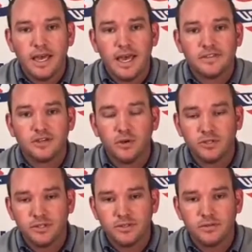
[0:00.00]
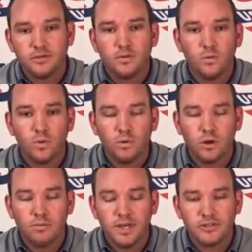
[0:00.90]
As coaches, we
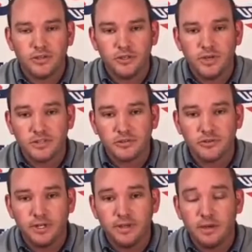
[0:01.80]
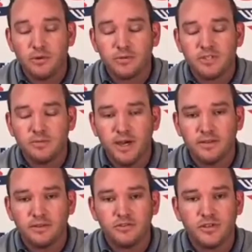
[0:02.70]
want to make sure that you guys are treating them with respect,